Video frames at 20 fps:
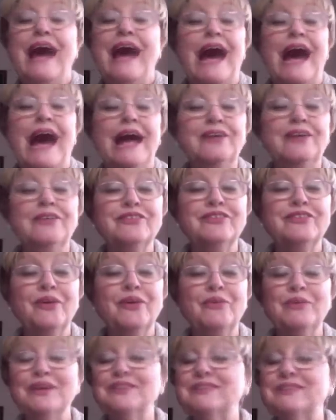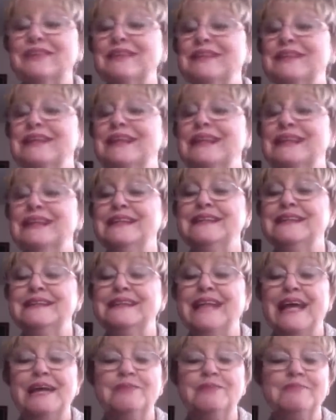I don't know what to
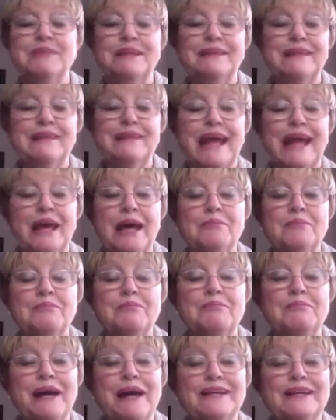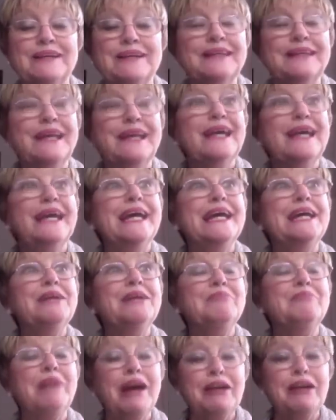name the lamb, but
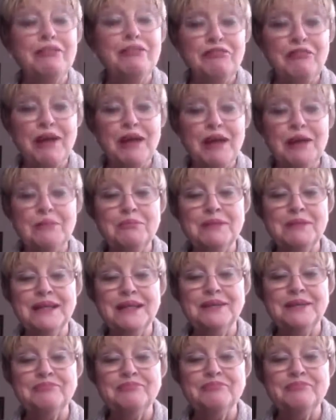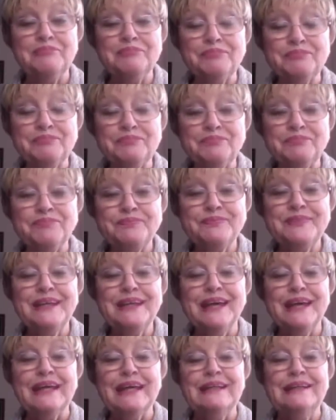in my family,
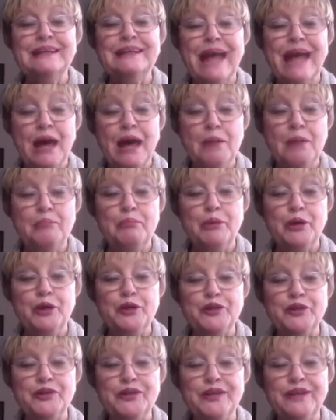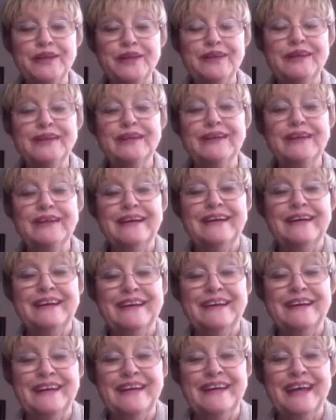Lambert
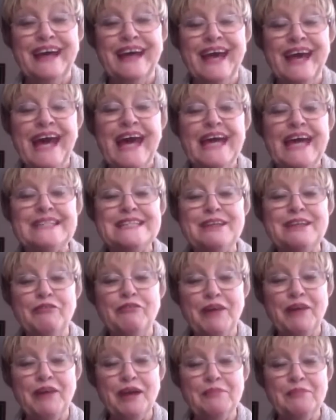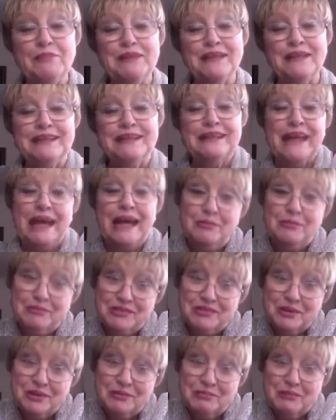has a family name,
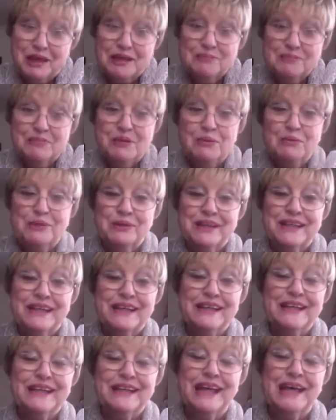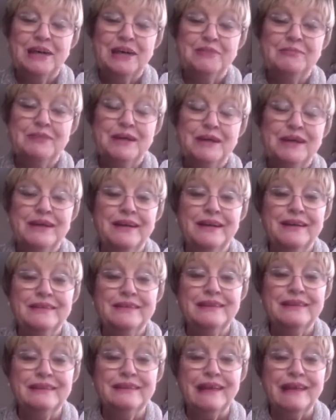so maybe we can name
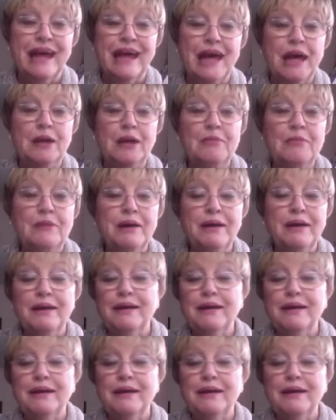the lamb